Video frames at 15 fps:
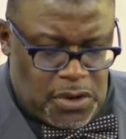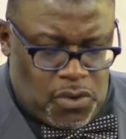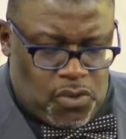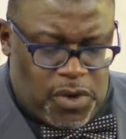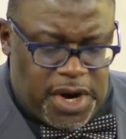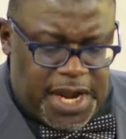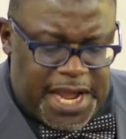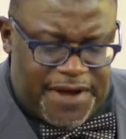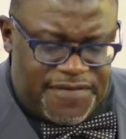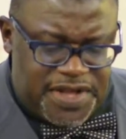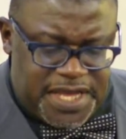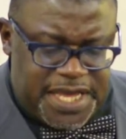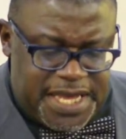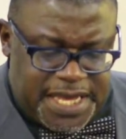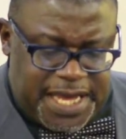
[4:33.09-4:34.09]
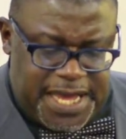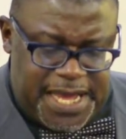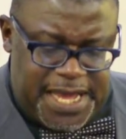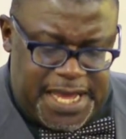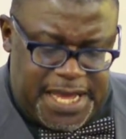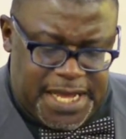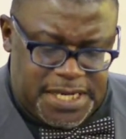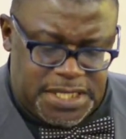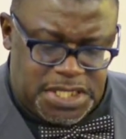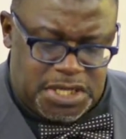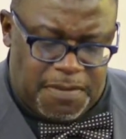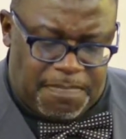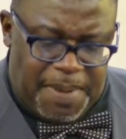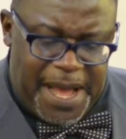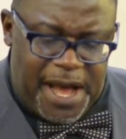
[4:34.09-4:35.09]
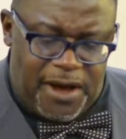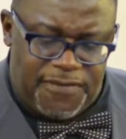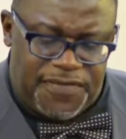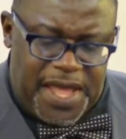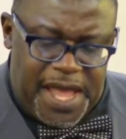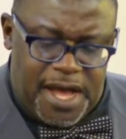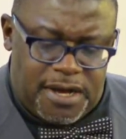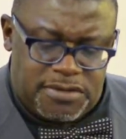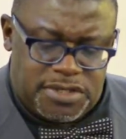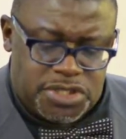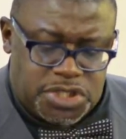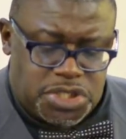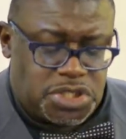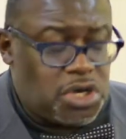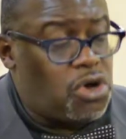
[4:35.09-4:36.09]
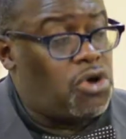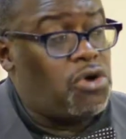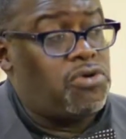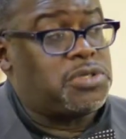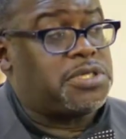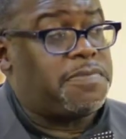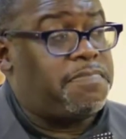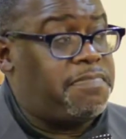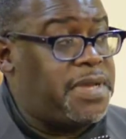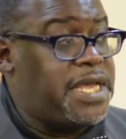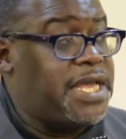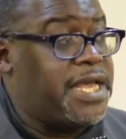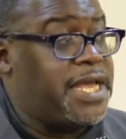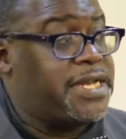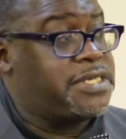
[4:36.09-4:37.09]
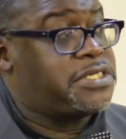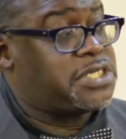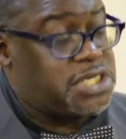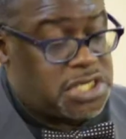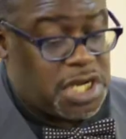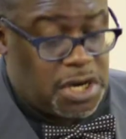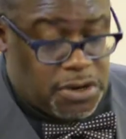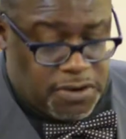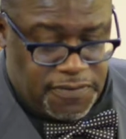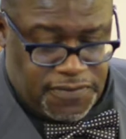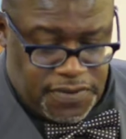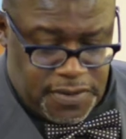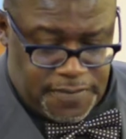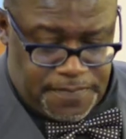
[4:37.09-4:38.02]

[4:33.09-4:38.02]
wherever he can, to bow down the souls of men to the earth.